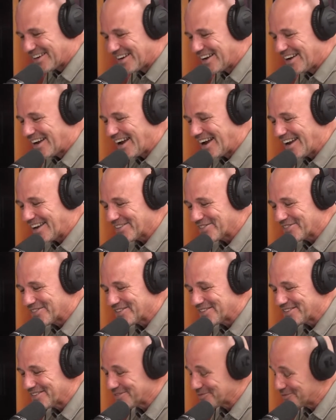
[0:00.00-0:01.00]
And
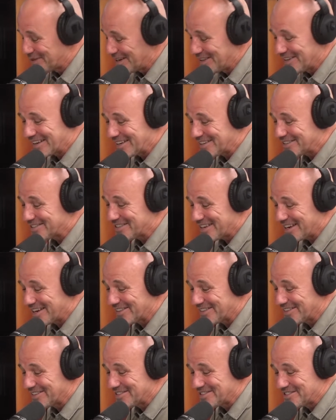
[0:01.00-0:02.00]
when it gets
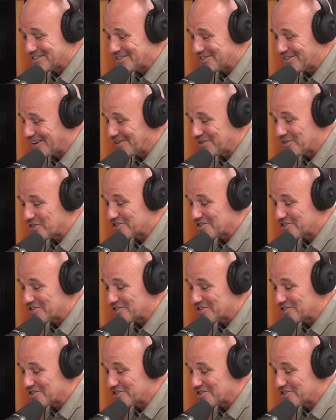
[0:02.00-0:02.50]
down to 0,